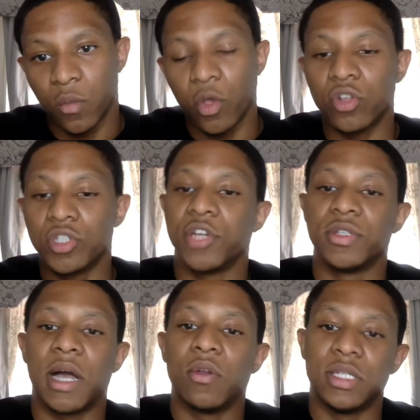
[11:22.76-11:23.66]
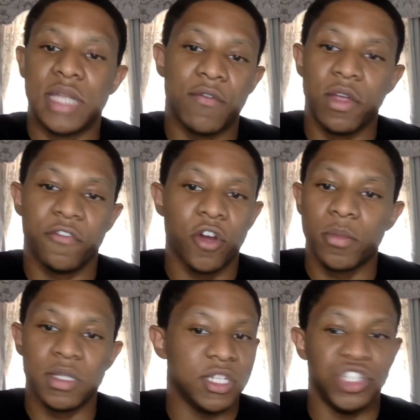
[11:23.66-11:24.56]
we're going to turn to outlets that
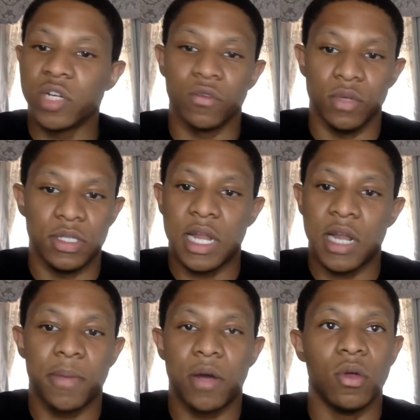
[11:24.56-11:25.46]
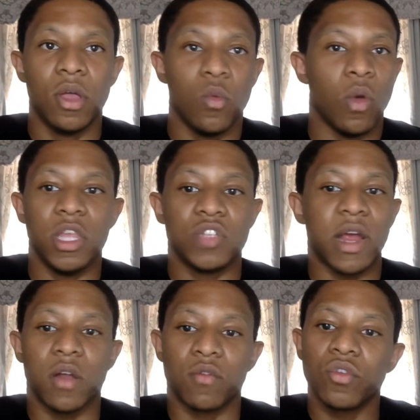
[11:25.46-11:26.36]
reaffirm us in general. It's not about whether it's
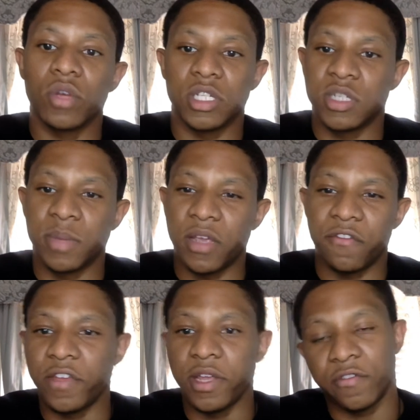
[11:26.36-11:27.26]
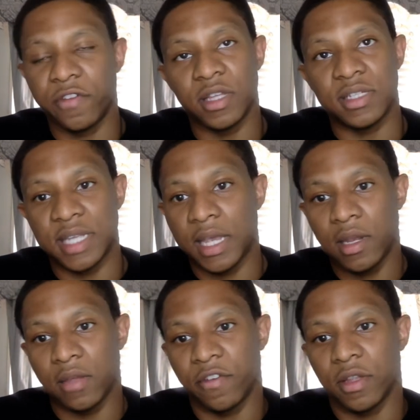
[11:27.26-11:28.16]
right or wrong. It's just being feeling
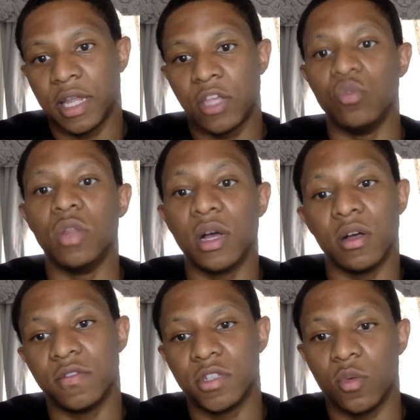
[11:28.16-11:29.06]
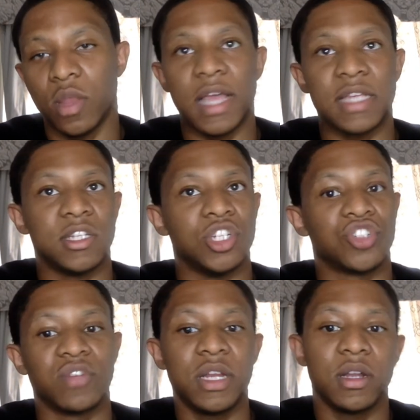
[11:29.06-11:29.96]
seen and feeling like you love. So whether that's in the
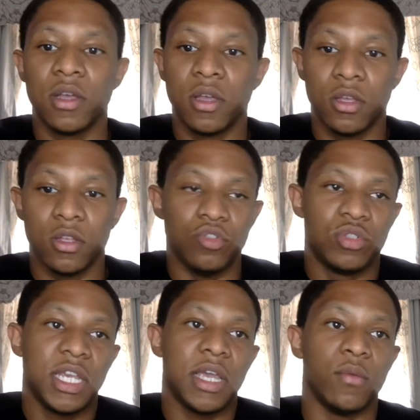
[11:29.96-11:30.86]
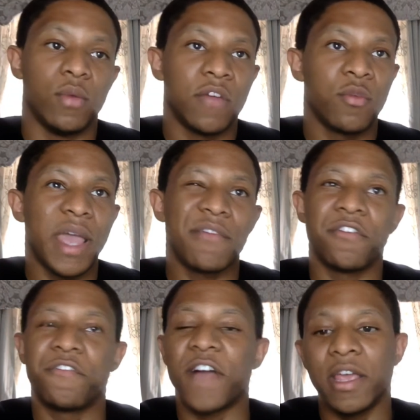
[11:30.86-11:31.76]
street, you see it. Whenever we have
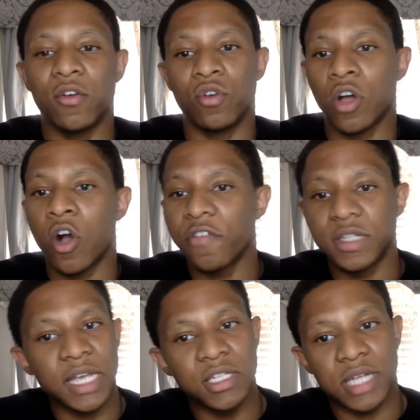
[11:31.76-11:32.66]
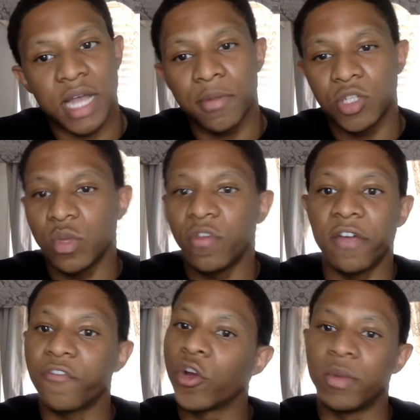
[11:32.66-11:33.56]
a fight or a confrontation, how much we
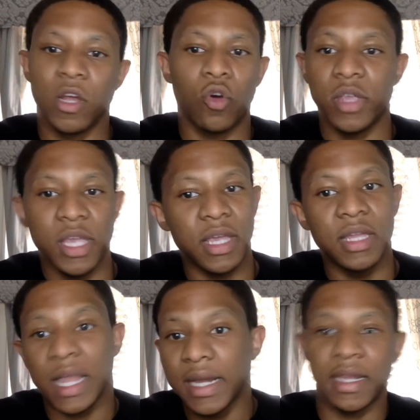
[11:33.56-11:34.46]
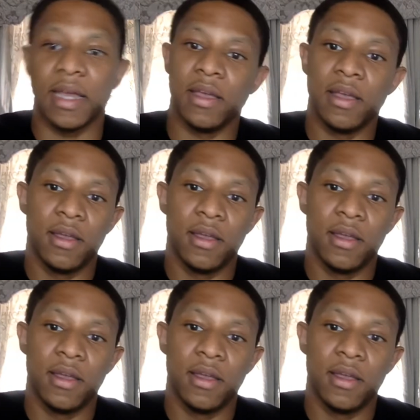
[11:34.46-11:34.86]
reaffirm that, oh yeah, he liked that.